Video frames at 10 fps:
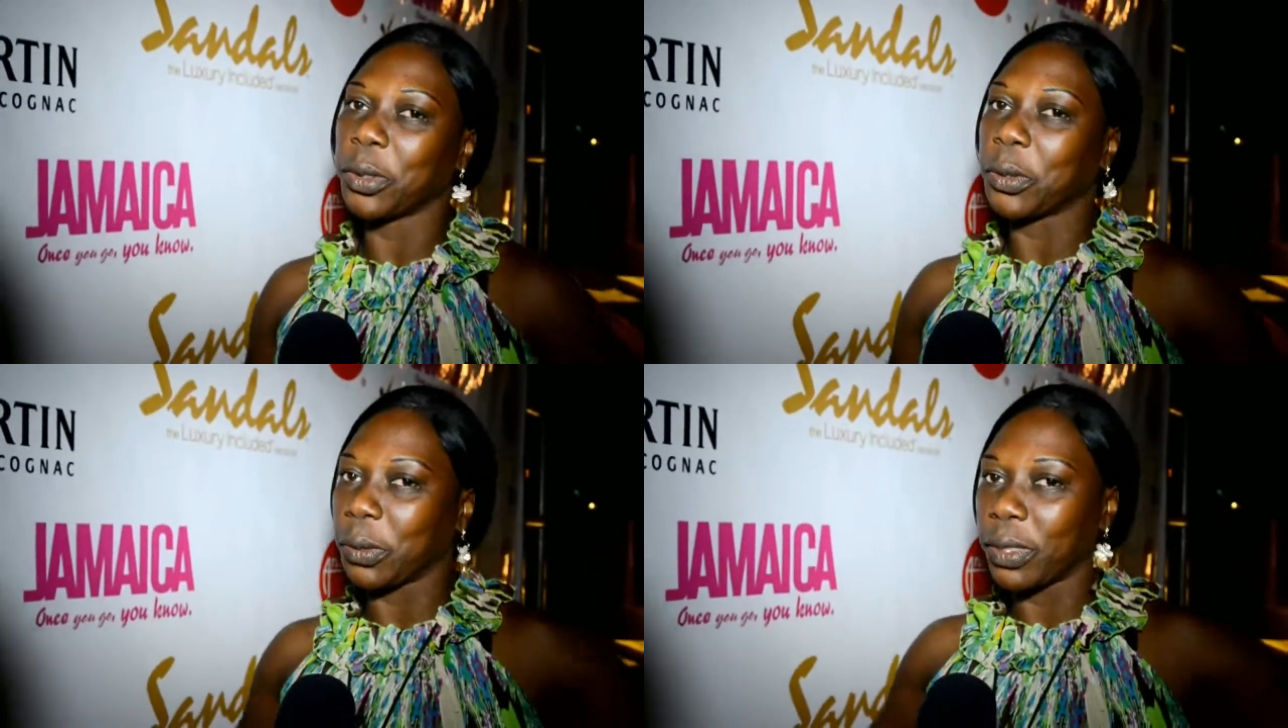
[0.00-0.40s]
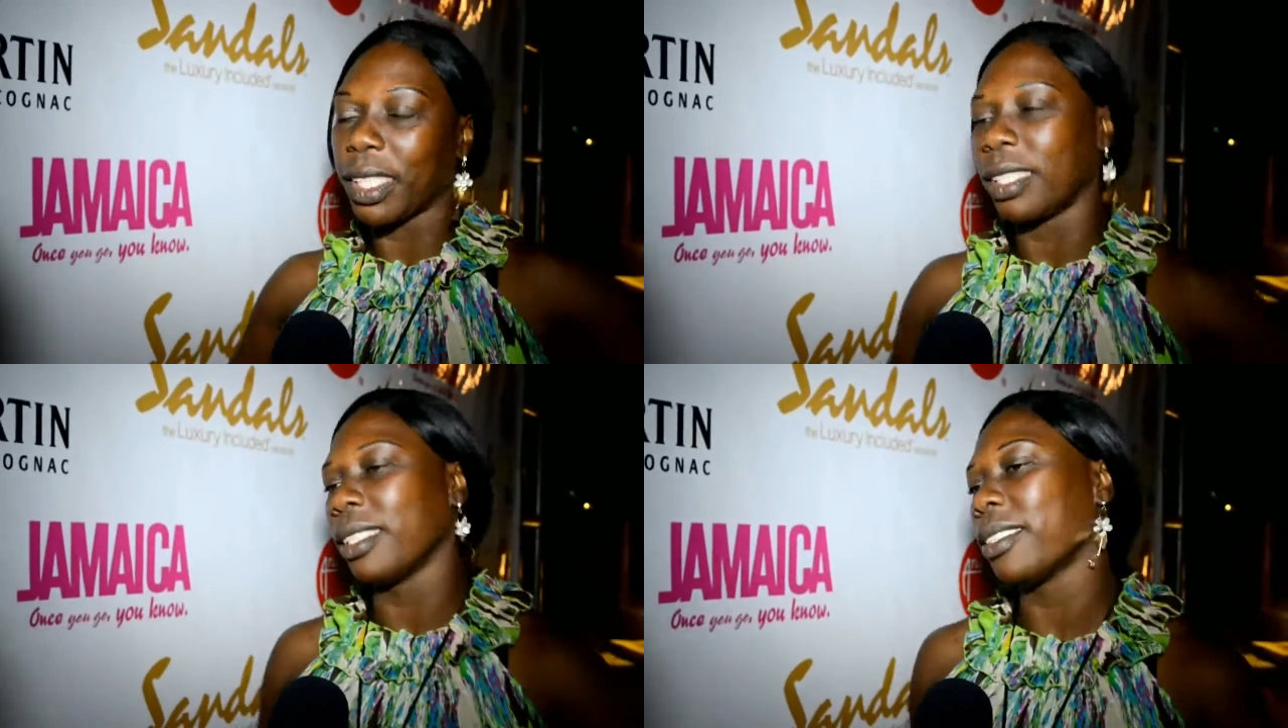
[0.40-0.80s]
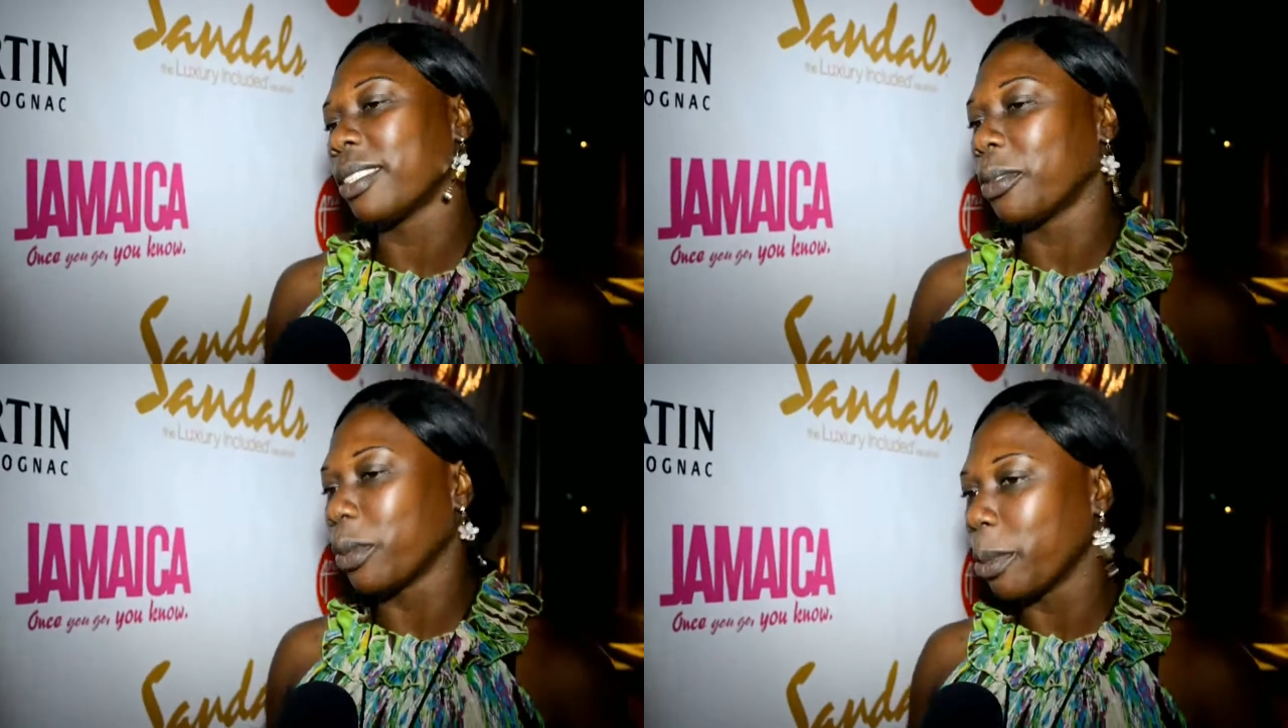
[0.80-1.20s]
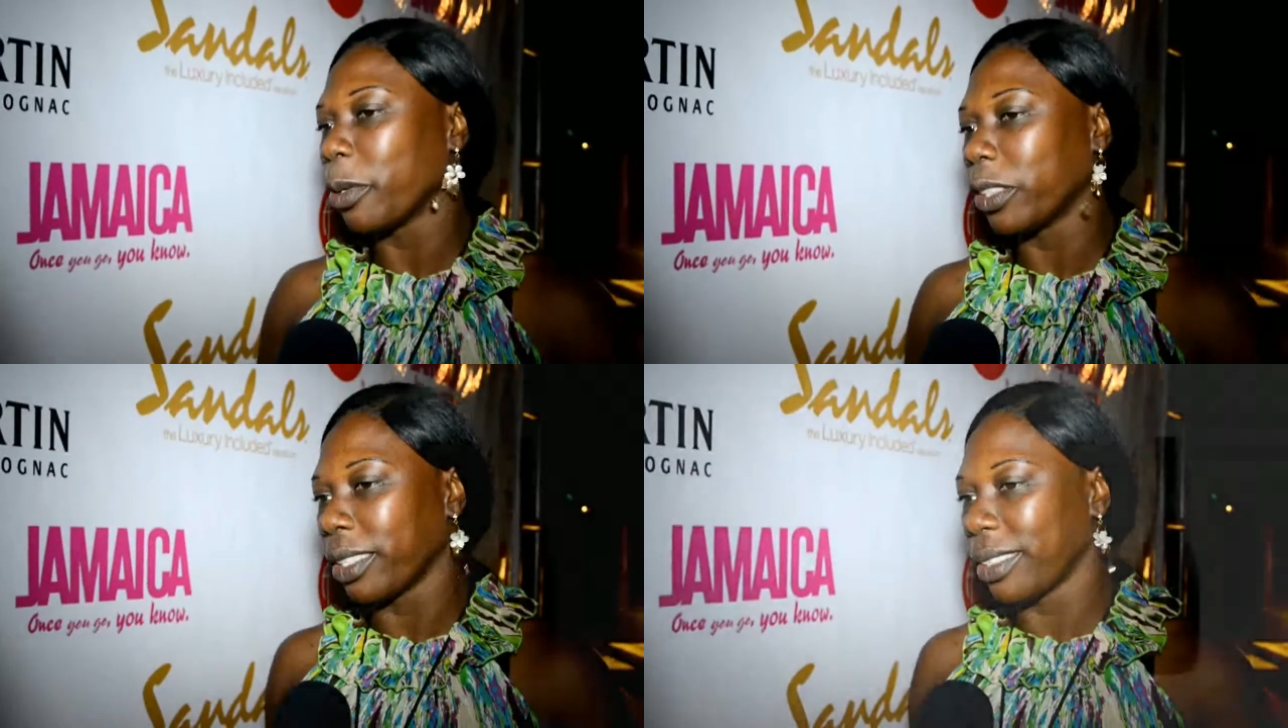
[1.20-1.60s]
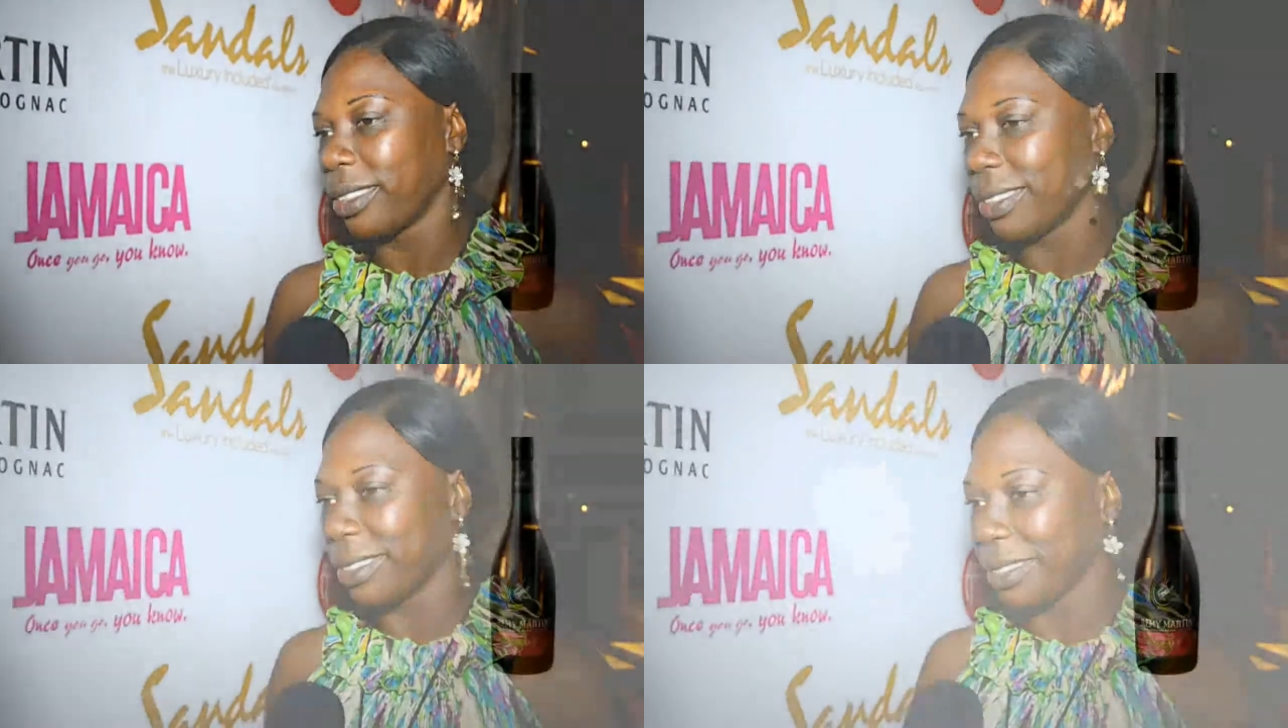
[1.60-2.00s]
to Sandals and Remy
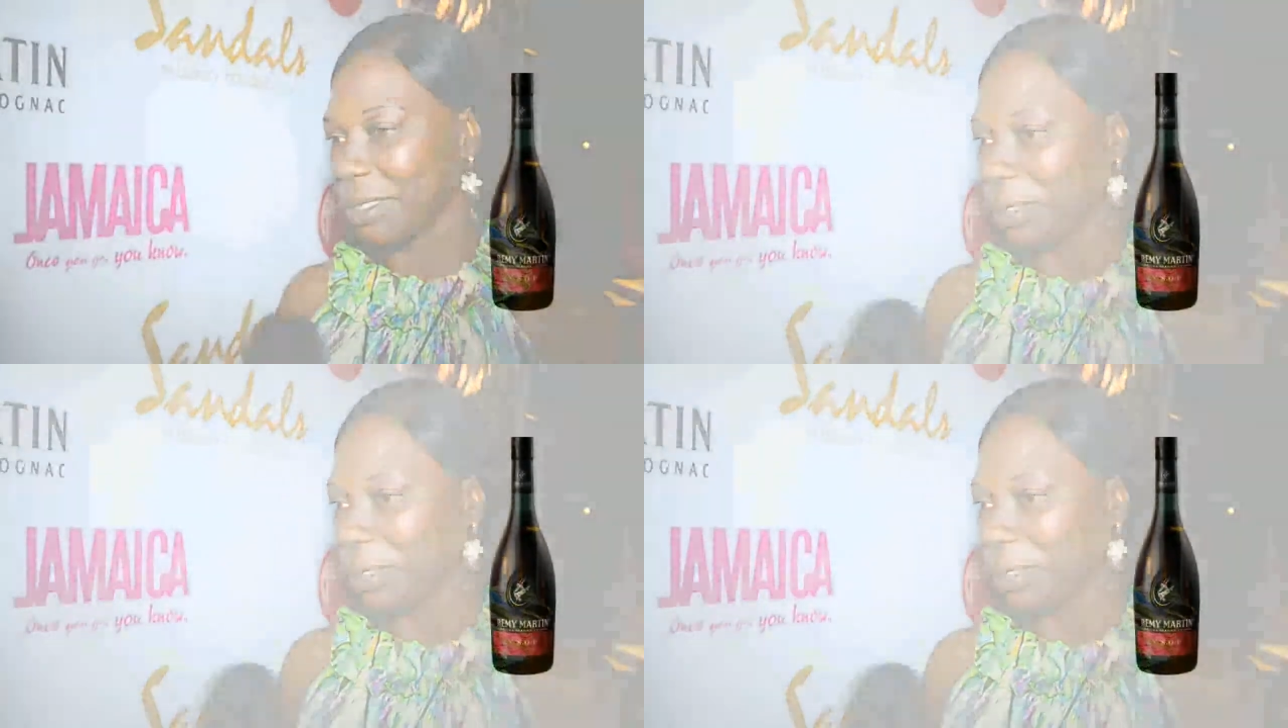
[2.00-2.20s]
Martin.